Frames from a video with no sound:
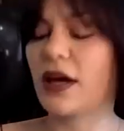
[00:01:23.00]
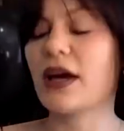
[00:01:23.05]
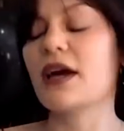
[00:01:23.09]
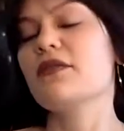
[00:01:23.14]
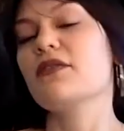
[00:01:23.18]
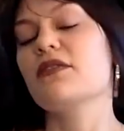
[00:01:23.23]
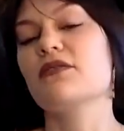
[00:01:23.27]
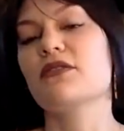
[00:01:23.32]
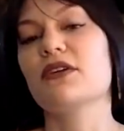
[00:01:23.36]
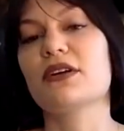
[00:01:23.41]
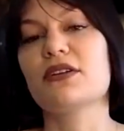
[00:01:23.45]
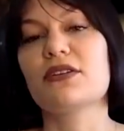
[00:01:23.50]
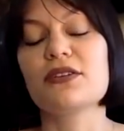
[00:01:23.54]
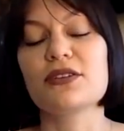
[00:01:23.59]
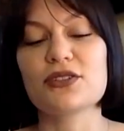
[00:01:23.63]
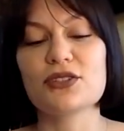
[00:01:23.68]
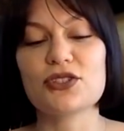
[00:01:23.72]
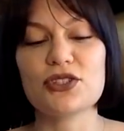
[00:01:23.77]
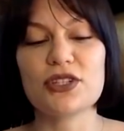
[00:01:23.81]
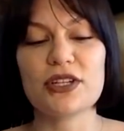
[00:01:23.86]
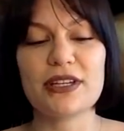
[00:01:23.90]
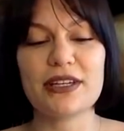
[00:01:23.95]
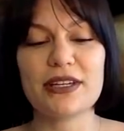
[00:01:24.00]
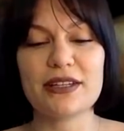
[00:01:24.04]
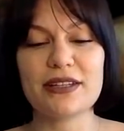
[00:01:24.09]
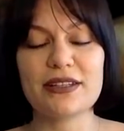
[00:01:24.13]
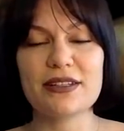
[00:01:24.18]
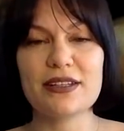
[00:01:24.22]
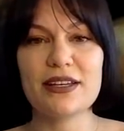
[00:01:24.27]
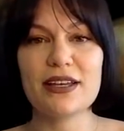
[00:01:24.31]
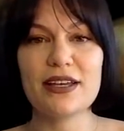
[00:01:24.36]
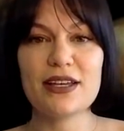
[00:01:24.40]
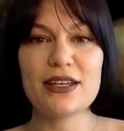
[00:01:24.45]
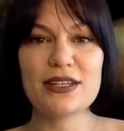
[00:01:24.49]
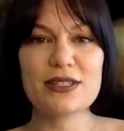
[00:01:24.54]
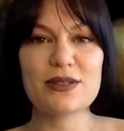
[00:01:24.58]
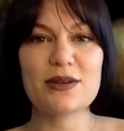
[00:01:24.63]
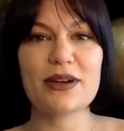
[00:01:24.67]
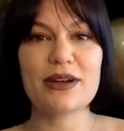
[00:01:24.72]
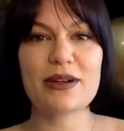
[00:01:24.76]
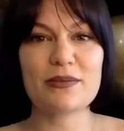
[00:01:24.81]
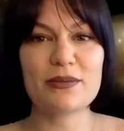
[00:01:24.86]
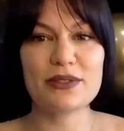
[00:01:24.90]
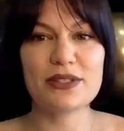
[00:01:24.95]
have it written on a sheet so I
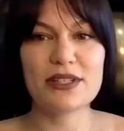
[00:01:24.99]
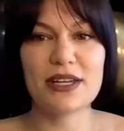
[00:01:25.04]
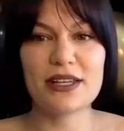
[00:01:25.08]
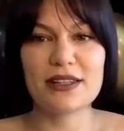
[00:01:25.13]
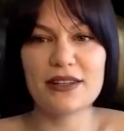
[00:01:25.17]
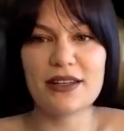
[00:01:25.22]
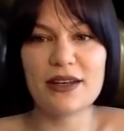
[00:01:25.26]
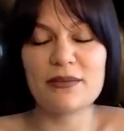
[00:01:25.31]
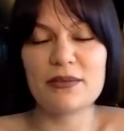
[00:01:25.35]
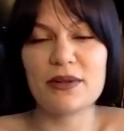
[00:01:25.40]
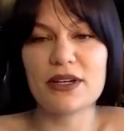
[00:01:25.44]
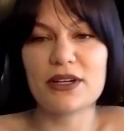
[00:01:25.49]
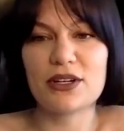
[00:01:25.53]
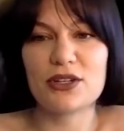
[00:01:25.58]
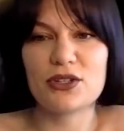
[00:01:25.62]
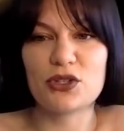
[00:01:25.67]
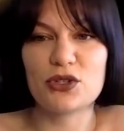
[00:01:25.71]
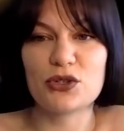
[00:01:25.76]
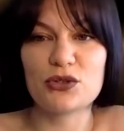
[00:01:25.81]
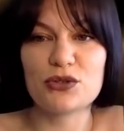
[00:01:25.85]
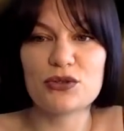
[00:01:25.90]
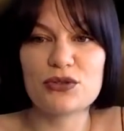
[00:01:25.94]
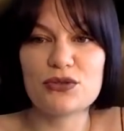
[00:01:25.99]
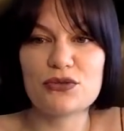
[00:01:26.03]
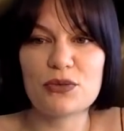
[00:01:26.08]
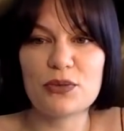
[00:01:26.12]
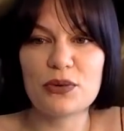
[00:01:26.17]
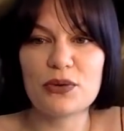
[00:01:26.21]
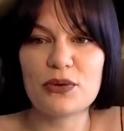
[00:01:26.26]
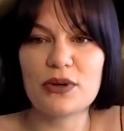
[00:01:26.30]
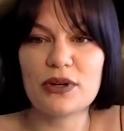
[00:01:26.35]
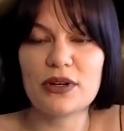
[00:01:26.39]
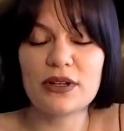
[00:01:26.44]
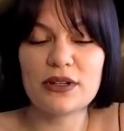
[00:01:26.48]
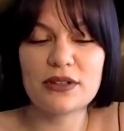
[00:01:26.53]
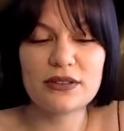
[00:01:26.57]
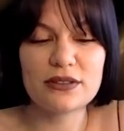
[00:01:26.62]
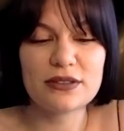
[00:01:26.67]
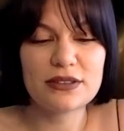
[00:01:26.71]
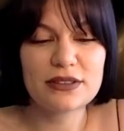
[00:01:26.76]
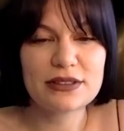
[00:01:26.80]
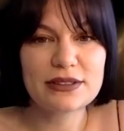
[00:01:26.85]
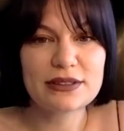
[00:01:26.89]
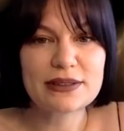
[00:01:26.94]
can pretend that I'm like a news reporter.
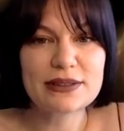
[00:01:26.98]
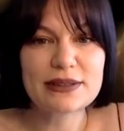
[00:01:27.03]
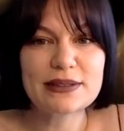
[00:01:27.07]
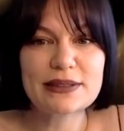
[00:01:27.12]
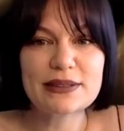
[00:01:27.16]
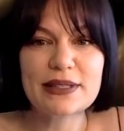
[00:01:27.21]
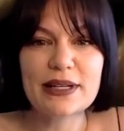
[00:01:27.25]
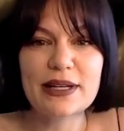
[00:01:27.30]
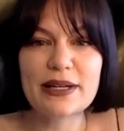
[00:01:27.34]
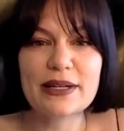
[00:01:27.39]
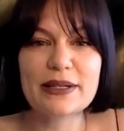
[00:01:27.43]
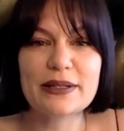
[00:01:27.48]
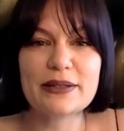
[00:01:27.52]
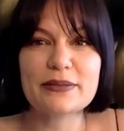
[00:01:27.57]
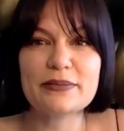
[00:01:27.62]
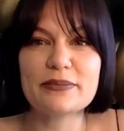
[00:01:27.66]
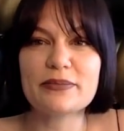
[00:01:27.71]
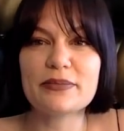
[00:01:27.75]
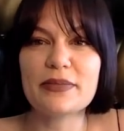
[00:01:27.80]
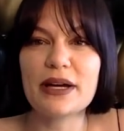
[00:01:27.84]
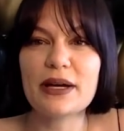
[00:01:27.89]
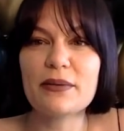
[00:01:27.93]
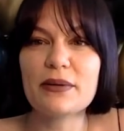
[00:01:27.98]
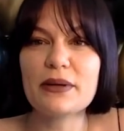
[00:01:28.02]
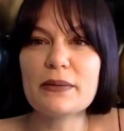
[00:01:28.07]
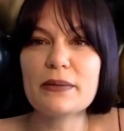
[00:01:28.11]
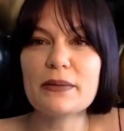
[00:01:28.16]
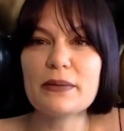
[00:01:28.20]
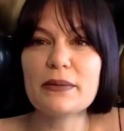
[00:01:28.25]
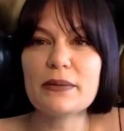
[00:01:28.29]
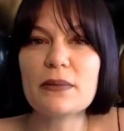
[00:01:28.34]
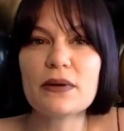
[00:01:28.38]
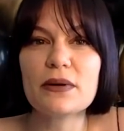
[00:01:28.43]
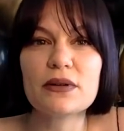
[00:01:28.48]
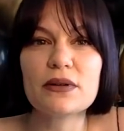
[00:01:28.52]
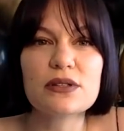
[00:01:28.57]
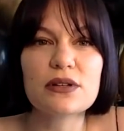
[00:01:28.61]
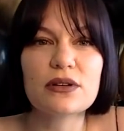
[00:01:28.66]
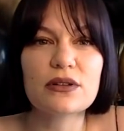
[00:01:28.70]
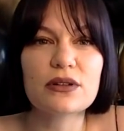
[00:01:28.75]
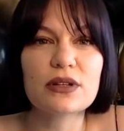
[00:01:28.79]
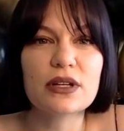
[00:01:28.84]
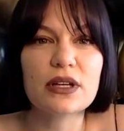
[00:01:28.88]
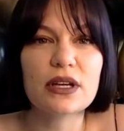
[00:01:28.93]
How many people is
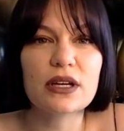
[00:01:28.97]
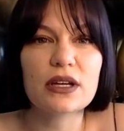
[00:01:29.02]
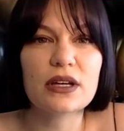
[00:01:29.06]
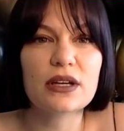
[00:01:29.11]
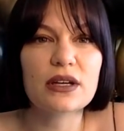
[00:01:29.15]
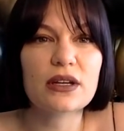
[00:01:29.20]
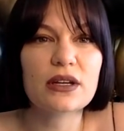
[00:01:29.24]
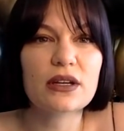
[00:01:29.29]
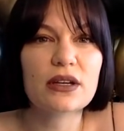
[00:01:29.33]
on here?